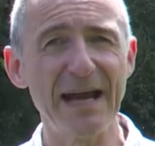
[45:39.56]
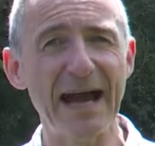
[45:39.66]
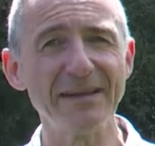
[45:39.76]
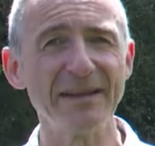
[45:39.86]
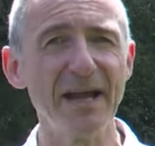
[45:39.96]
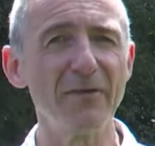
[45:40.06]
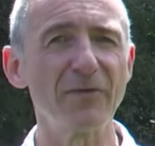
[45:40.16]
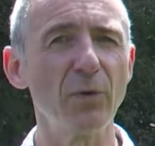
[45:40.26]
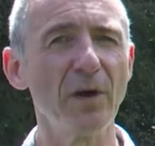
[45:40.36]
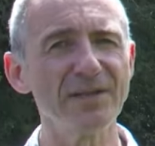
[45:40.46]
and an air
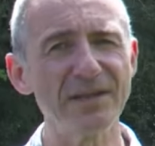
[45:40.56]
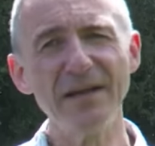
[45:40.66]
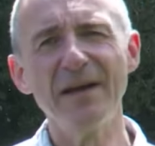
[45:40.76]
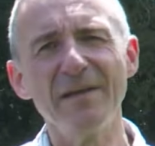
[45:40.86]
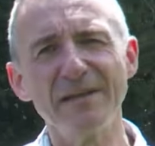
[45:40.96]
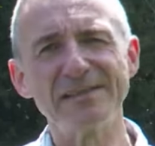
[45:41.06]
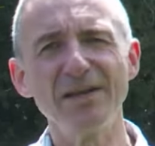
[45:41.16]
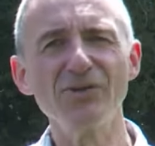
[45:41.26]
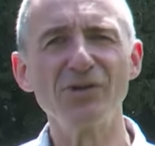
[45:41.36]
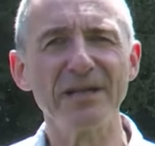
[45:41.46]
of quality that's
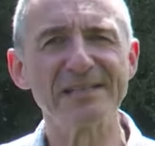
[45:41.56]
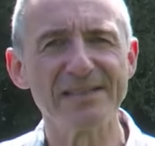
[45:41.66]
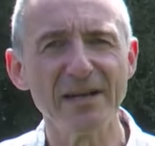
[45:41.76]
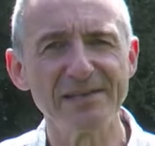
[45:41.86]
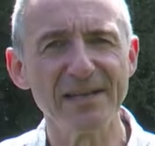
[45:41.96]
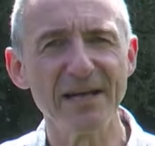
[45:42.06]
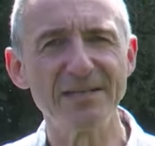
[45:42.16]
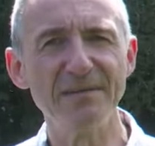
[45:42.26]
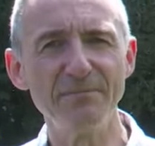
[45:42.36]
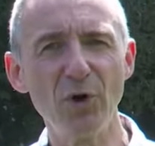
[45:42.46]
usually
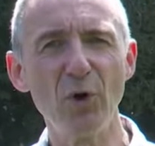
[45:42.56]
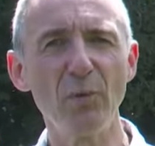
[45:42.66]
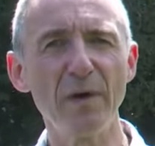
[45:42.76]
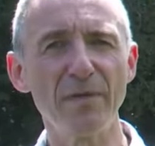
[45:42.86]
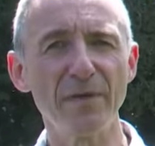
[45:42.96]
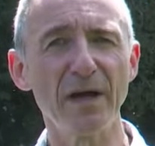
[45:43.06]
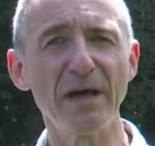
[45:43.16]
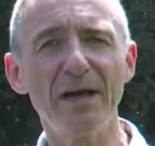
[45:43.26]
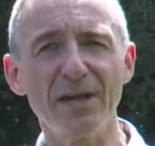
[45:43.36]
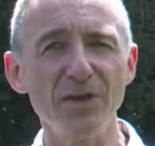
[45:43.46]
associated more with uh,
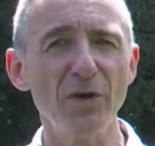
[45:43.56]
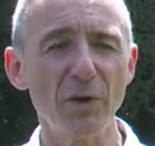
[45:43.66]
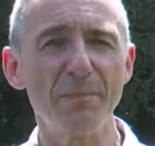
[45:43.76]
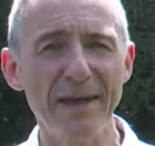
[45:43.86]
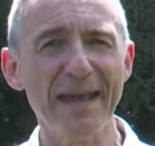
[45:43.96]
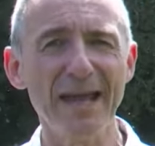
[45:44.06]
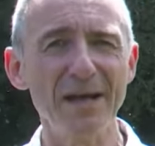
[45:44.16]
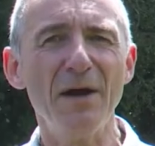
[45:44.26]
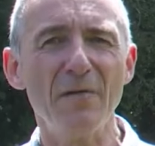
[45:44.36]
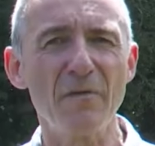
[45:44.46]

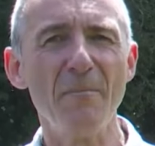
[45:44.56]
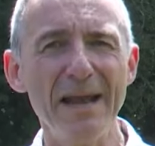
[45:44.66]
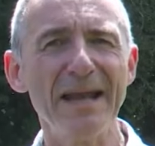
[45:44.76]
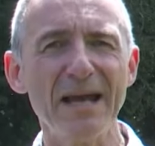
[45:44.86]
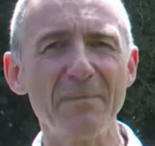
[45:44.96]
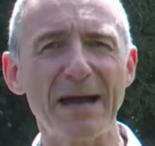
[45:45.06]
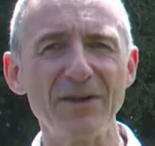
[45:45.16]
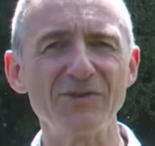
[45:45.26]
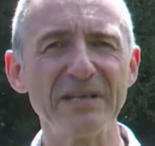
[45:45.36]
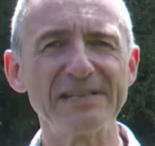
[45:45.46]
European familiar
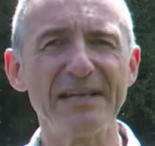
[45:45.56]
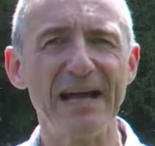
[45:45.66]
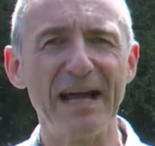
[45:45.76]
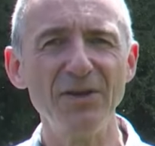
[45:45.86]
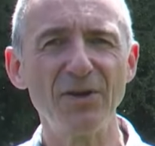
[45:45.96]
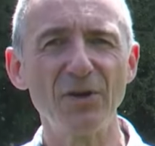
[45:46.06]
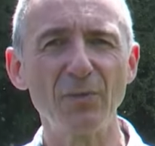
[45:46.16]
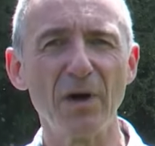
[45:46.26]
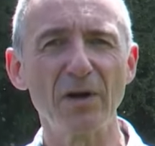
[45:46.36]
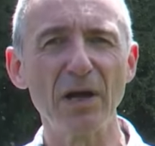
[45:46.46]
badges. And you could
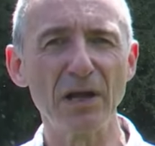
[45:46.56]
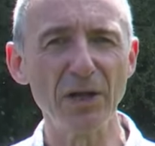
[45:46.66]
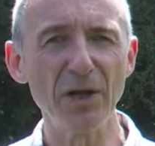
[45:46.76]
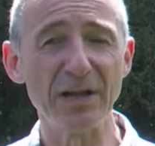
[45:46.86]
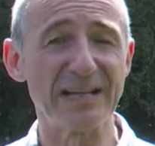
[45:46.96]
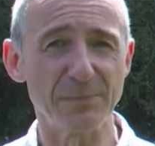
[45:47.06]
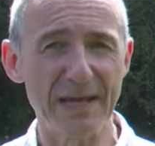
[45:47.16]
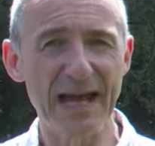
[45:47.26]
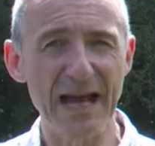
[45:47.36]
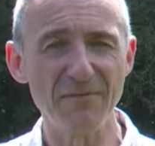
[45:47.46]
well conclude, as
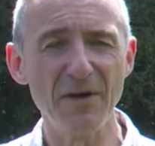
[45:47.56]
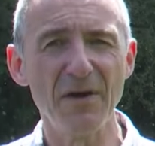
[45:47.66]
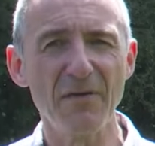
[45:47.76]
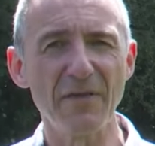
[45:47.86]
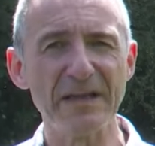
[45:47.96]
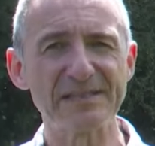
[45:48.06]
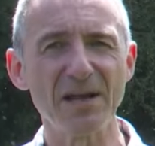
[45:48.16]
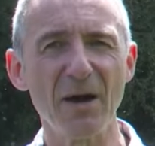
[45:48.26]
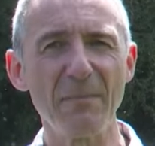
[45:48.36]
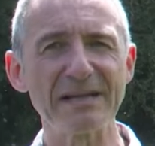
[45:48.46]
we have, that this
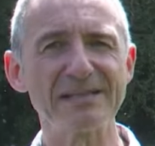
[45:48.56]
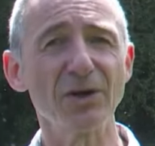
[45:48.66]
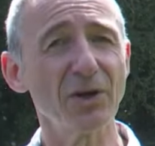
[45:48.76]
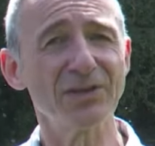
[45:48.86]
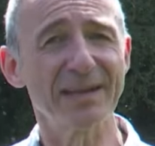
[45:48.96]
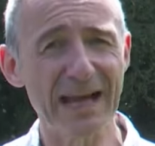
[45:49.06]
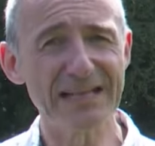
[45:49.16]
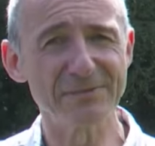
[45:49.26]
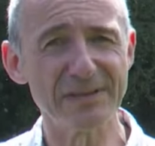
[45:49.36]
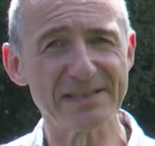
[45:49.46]
car makes a good
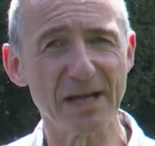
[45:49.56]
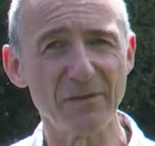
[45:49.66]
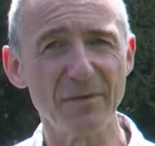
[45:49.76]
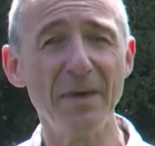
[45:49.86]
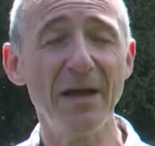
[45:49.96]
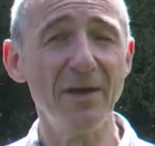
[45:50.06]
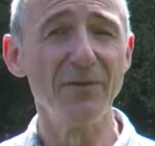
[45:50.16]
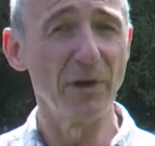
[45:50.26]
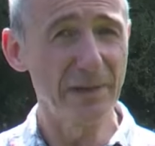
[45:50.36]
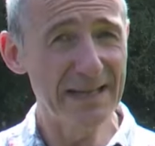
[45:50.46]
case for itself
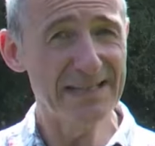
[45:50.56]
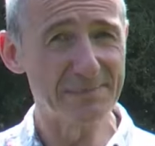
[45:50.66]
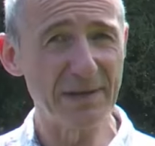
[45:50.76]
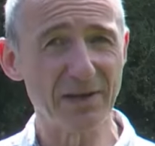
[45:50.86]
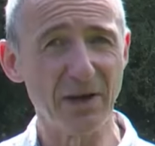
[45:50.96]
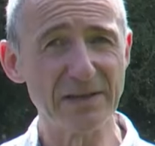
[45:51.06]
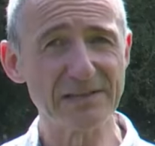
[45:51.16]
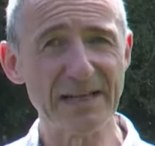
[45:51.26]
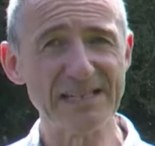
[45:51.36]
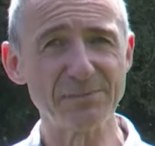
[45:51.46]
not least because
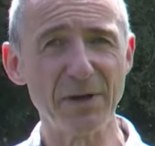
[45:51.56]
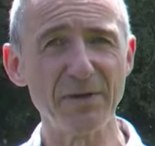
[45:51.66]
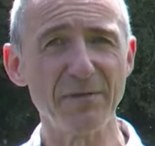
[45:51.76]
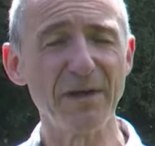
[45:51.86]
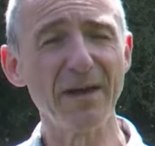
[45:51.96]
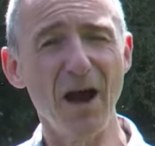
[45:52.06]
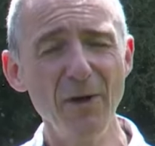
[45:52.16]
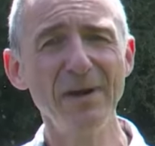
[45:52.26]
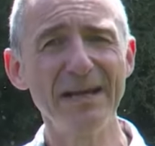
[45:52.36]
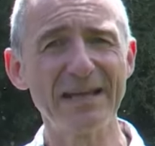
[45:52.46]
it's one of the
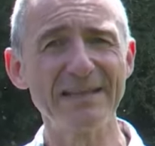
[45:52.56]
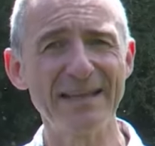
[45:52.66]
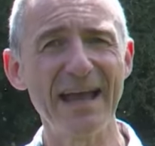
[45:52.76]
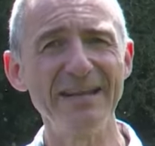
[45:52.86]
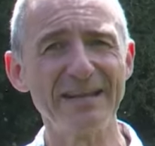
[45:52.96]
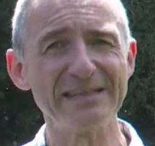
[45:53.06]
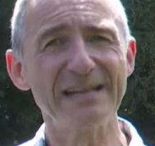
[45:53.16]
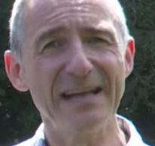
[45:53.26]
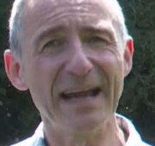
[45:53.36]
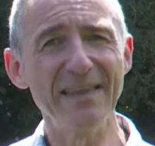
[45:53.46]
only contenders
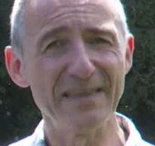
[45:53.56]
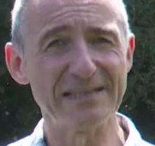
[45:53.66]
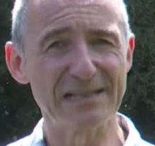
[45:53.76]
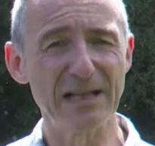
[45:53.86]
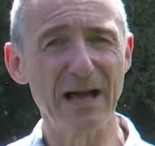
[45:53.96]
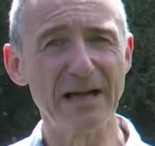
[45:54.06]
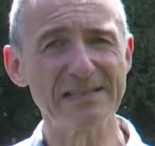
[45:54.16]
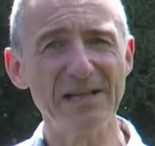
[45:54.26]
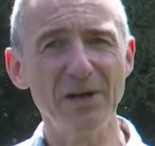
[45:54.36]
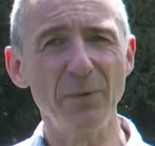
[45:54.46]
in this
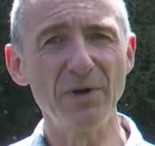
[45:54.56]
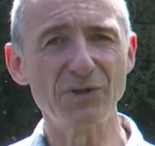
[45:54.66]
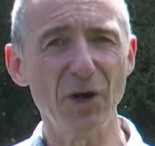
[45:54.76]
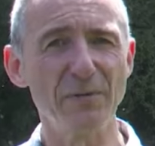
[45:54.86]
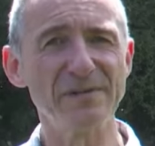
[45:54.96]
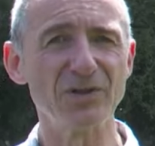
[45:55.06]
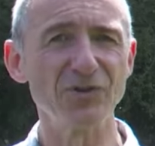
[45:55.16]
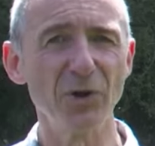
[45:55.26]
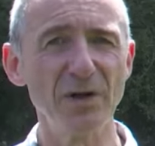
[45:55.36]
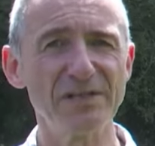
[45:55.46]
class which offers a
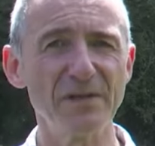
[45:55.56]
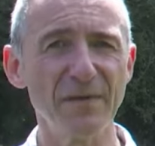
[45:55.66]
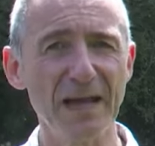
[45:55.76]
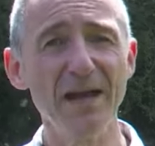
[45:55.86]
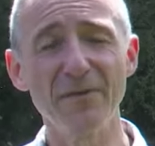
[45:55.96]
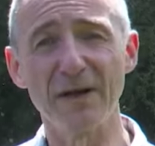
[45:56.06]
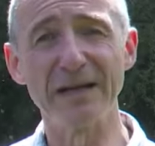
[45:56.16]
choice of either